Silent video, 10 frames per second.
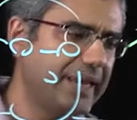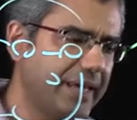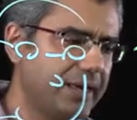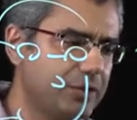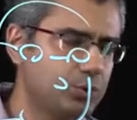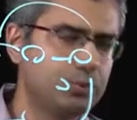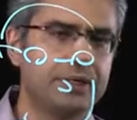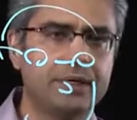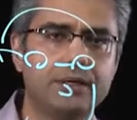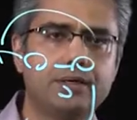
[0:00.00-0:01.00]
pay to
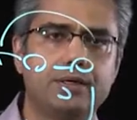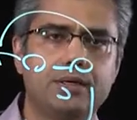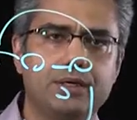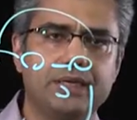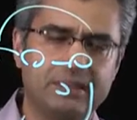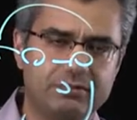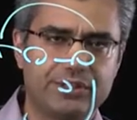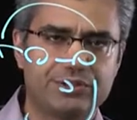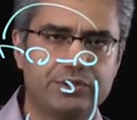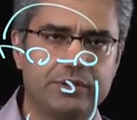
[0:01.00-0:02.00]
the
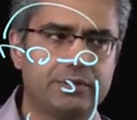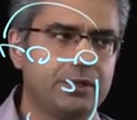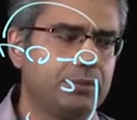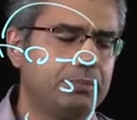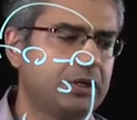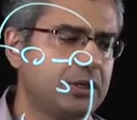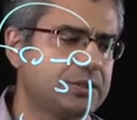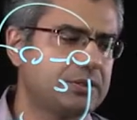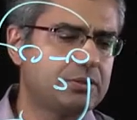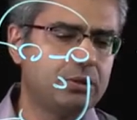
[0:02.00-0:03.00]
investor.
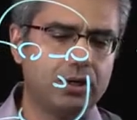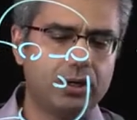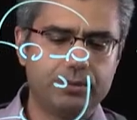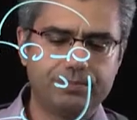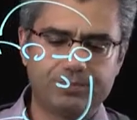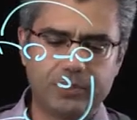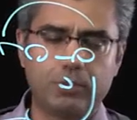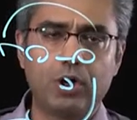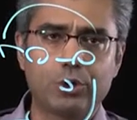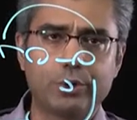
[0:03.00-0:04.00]
Because the
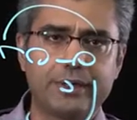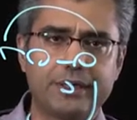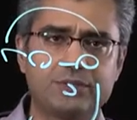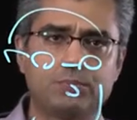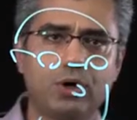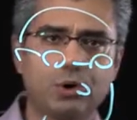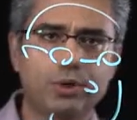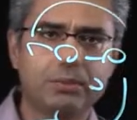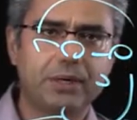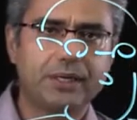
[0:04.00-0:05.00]
borrower is
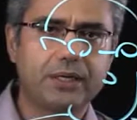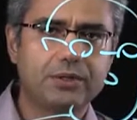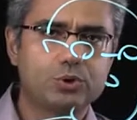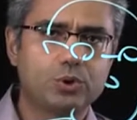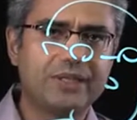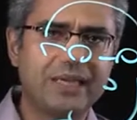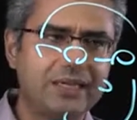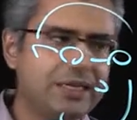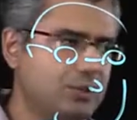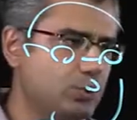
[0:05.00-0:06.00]
borrowing money, so they
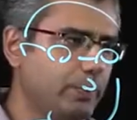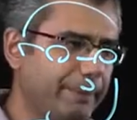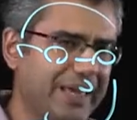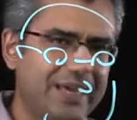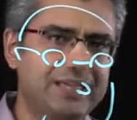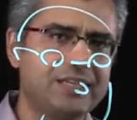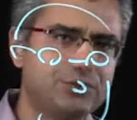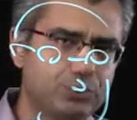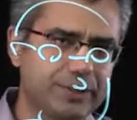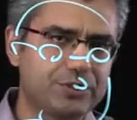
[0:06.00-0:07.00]
need to pay
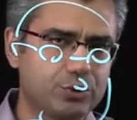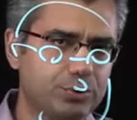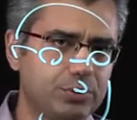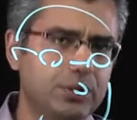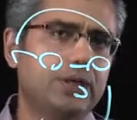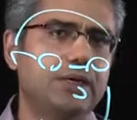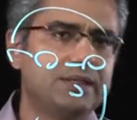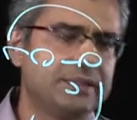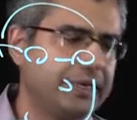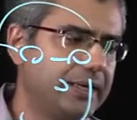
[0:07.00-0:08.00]
interest to
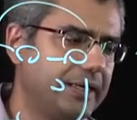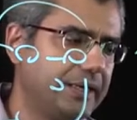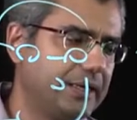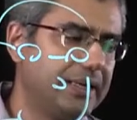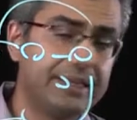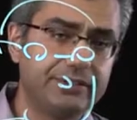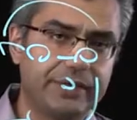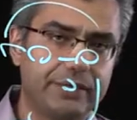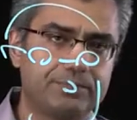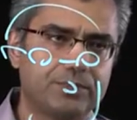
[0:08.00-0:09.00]
the
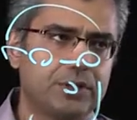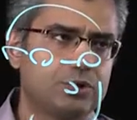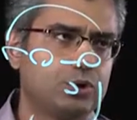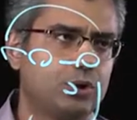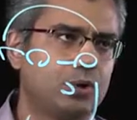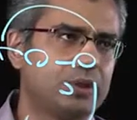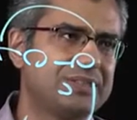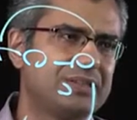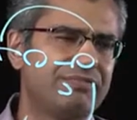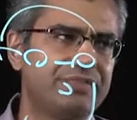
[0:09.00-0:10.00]
lender. So
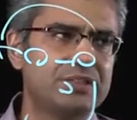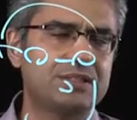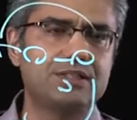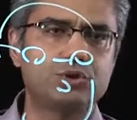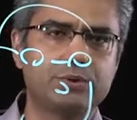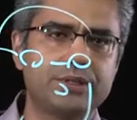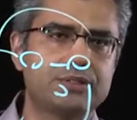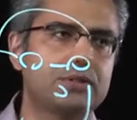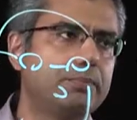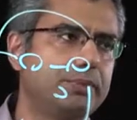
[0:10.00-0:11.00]
it's a fixed
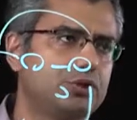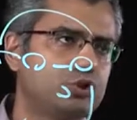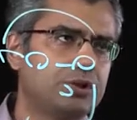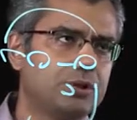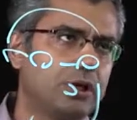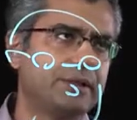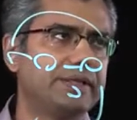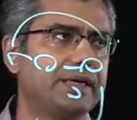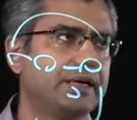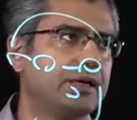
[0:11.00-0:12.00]
interest mentioned on
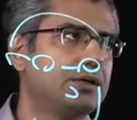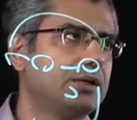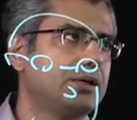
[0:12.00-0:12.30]
the